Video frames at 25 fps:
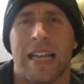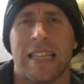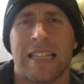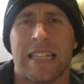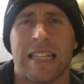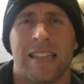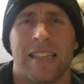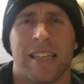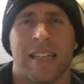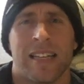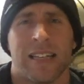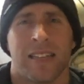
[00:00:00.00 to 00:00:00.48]

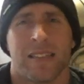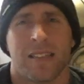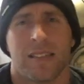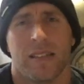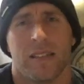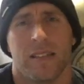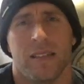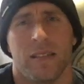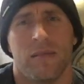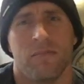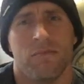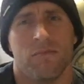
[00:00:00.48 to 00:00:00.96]
that thing's
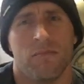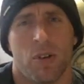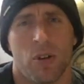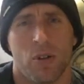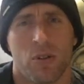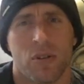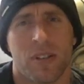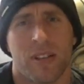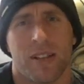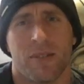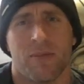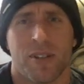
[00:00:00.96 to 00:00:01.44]

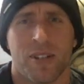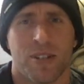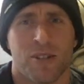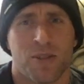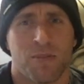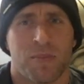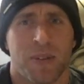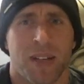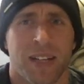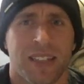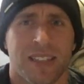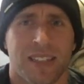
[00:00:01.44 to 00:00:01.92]
mostly original
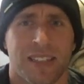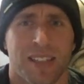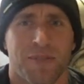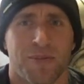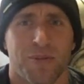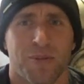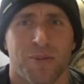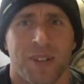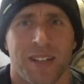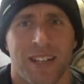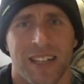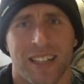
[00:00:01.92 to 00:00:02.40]
paint, except
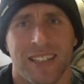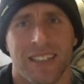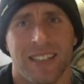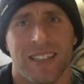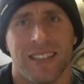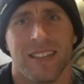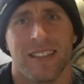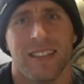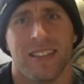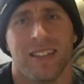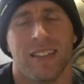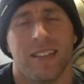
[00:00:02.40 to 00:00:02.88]
for what I
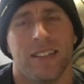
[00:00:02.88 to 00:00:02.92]
did.